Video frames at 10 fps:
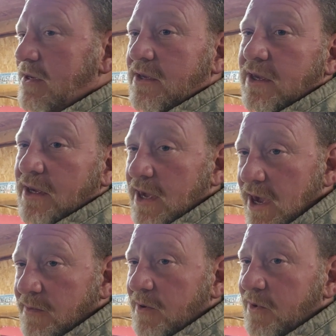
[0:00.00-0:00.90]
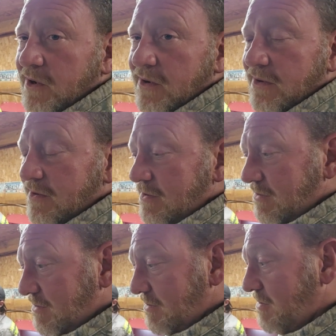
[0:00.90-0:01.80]
and K-member
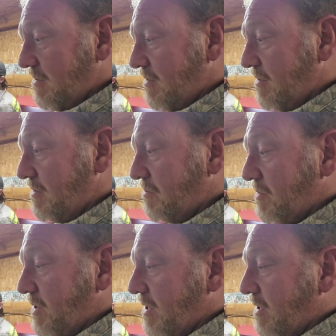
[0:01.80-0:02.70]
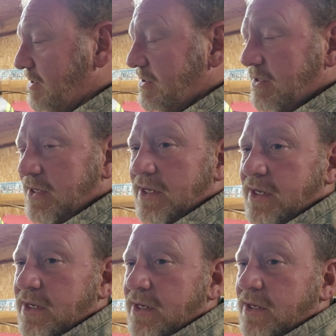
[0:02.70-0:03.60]
because
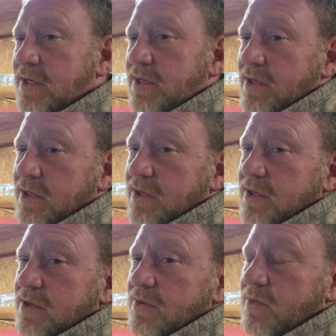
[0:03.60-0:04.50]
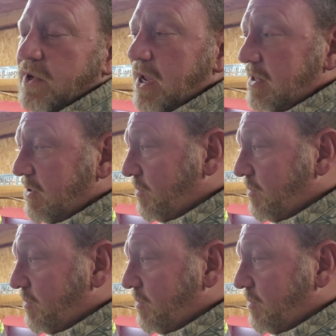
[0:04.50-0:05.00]
we got the